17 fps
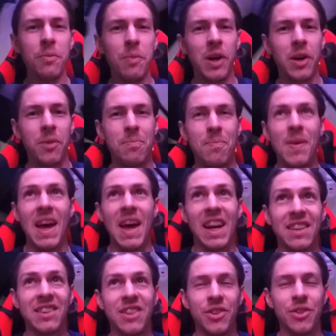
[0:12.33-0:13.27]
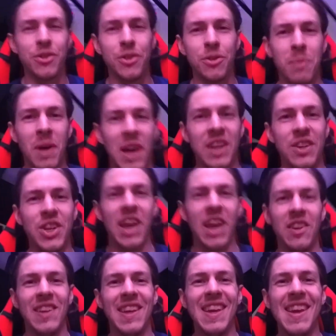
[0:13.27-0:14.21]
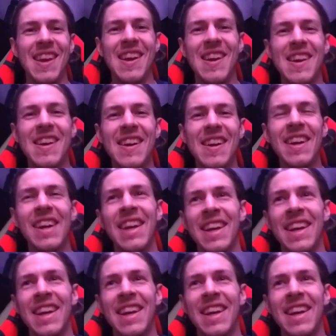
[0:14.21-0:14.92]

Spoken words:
welcome back to my channel here.